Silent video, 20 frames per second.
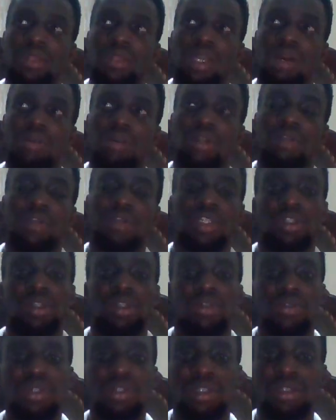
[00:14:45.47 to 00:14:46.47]
I don't know if I should
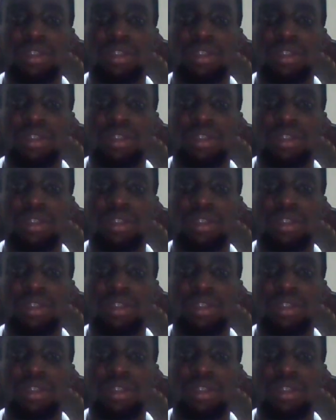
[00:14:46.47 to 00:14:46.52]
increase